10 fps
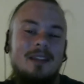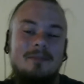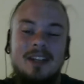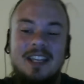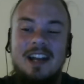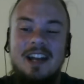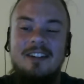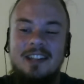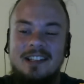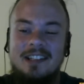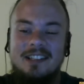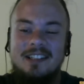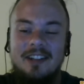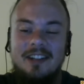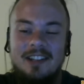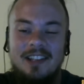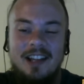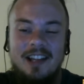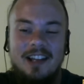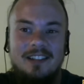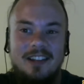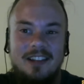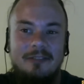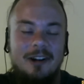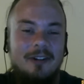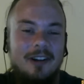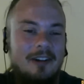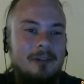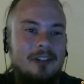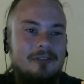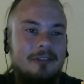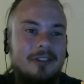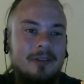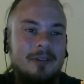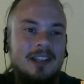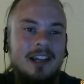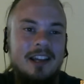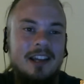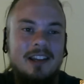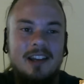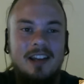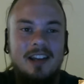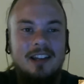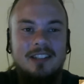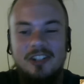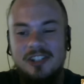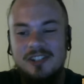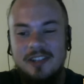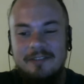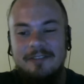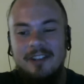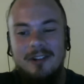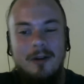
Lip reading: But yeah, no, that's definitely, like, if we're going on wish fulfillment, like, dungeons that feel